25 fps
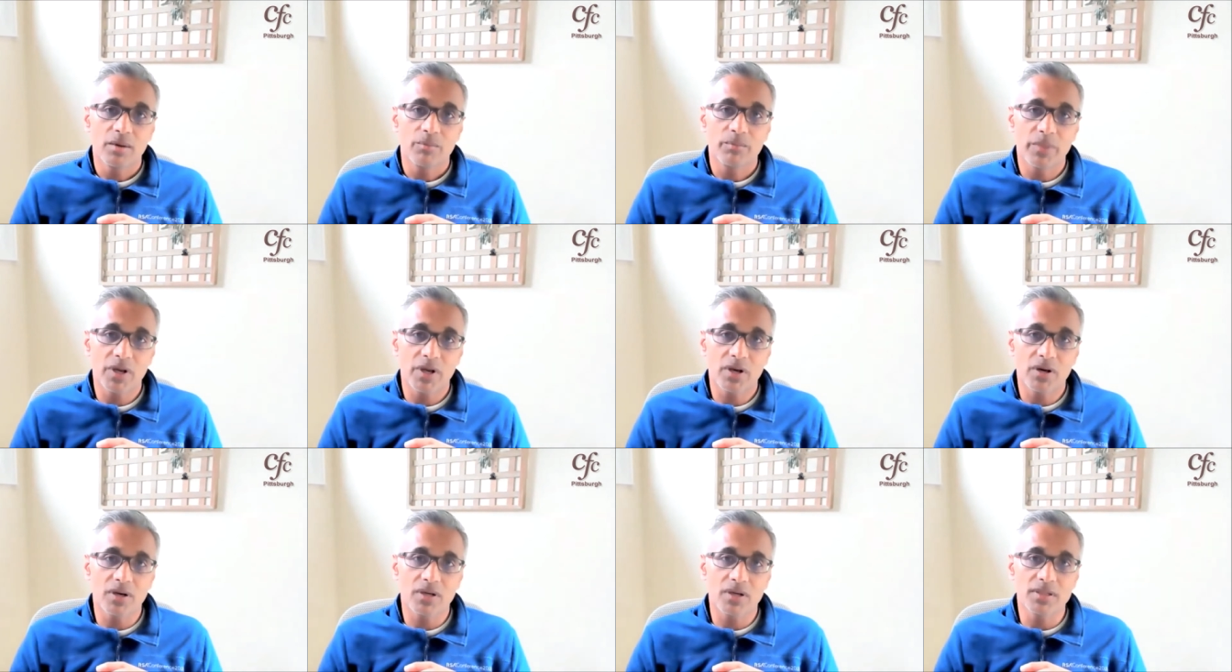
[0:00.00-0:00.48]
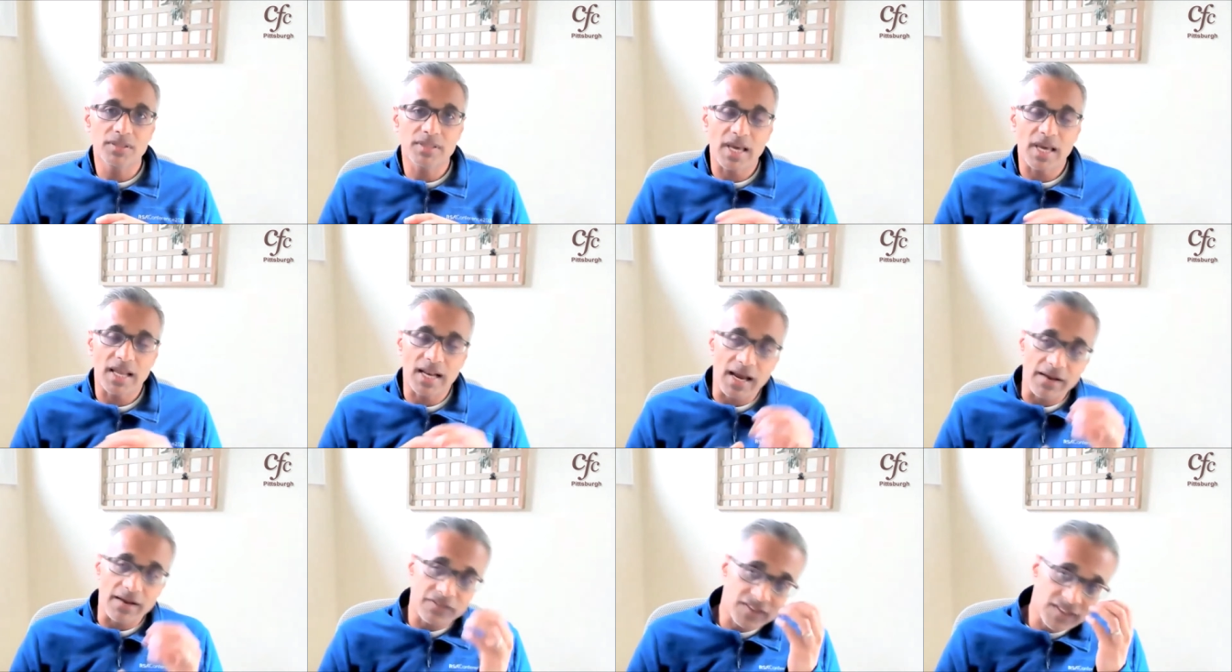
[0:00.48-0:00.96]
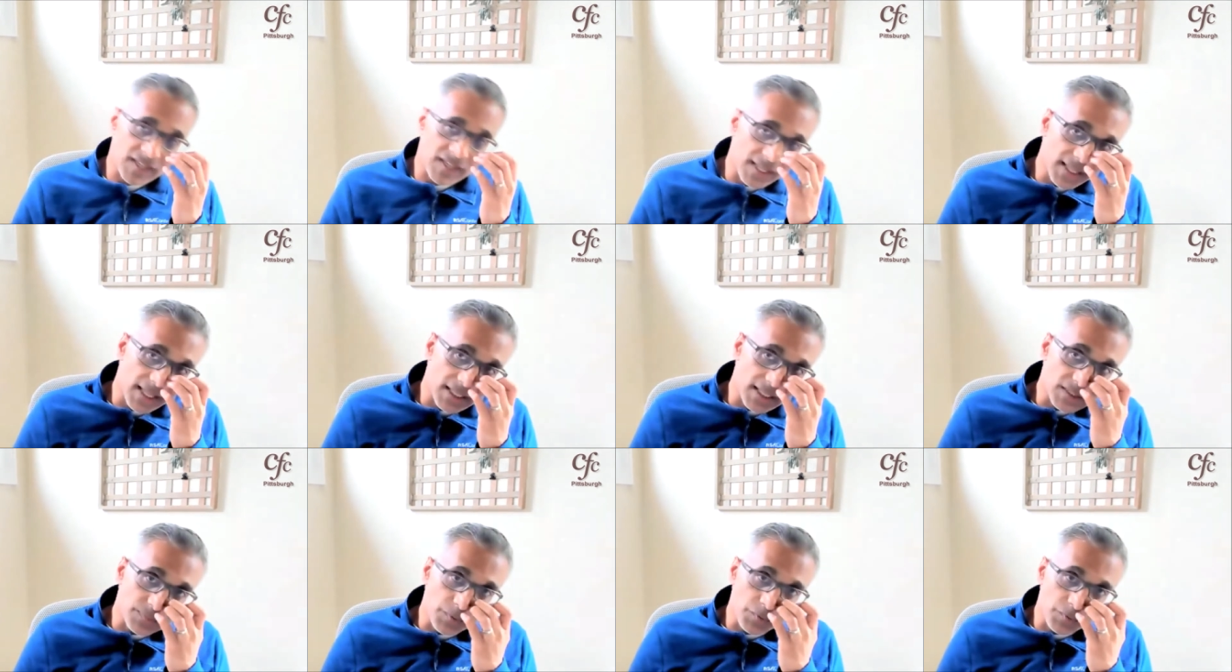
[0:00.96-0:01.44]
Because, and I've said
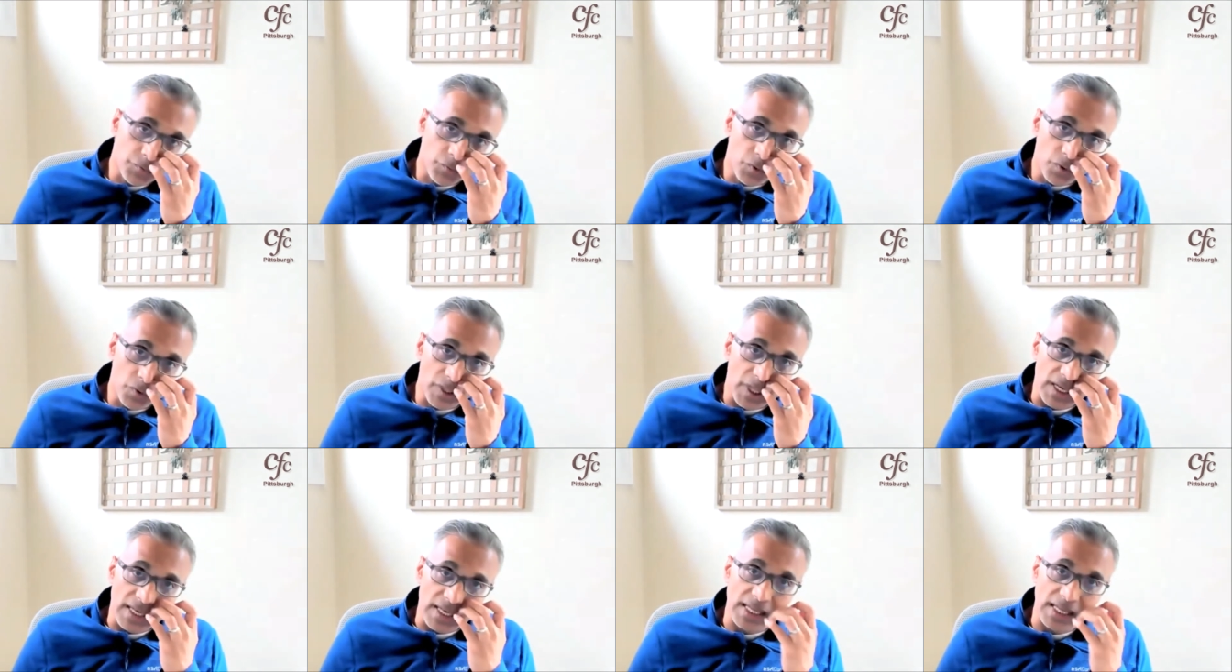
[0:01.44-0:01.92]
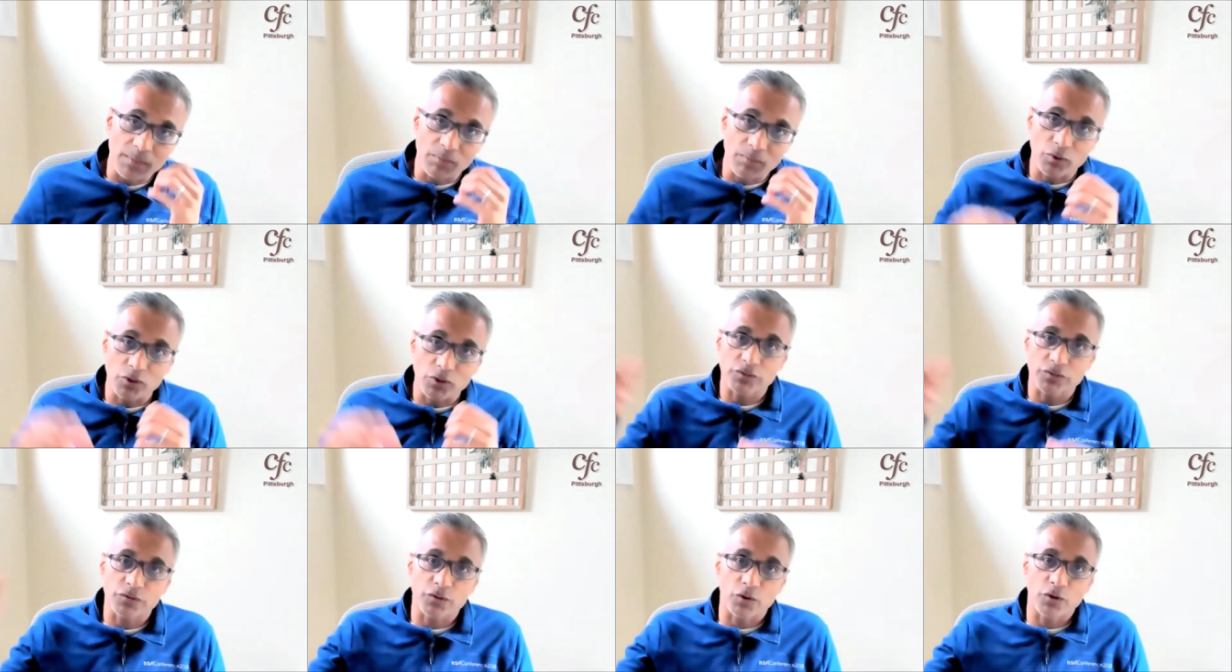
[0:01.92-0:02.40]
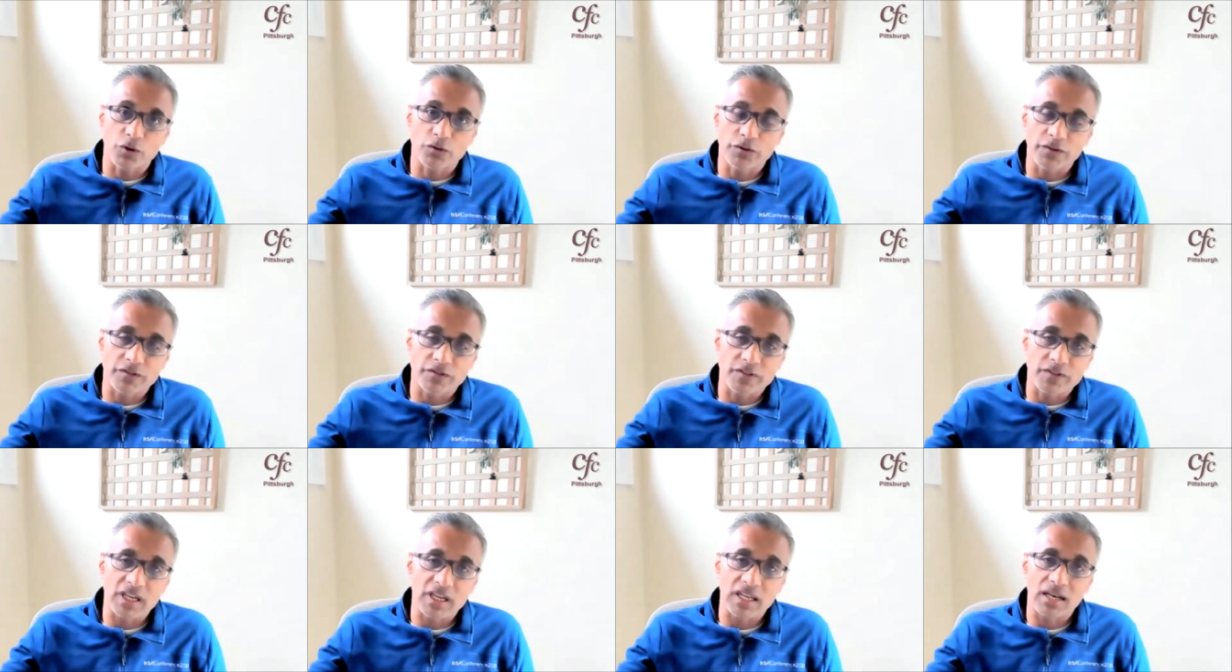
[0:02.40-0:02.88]
this before, that Hebrews
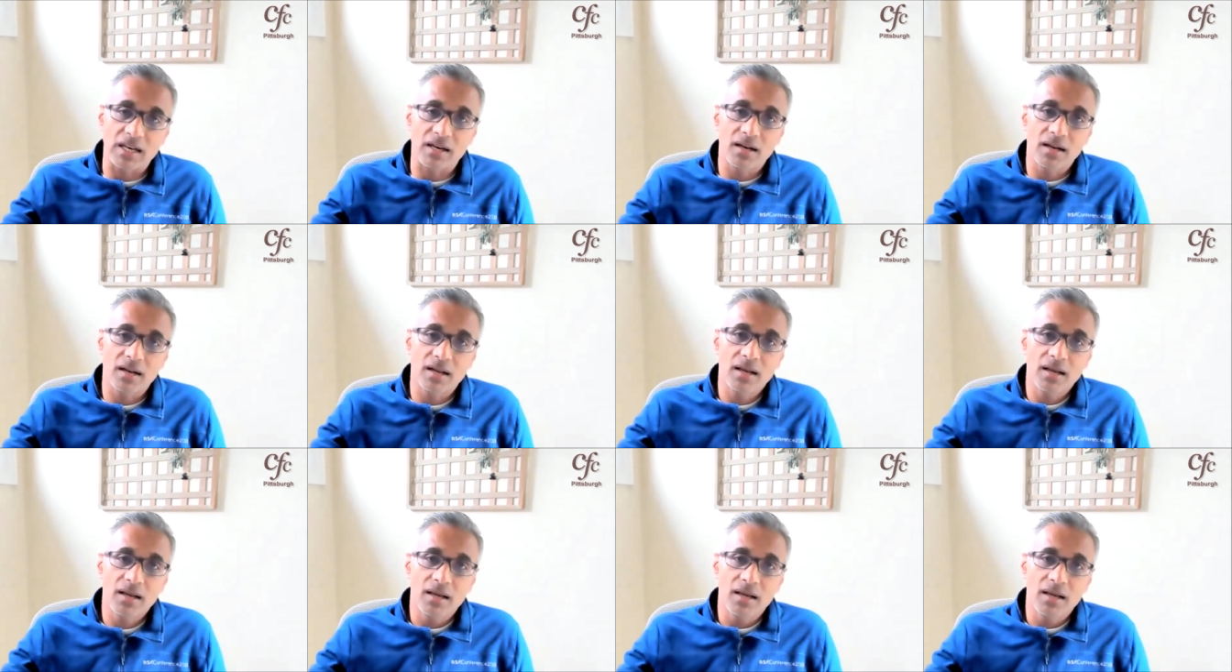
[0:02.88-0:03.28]
4:15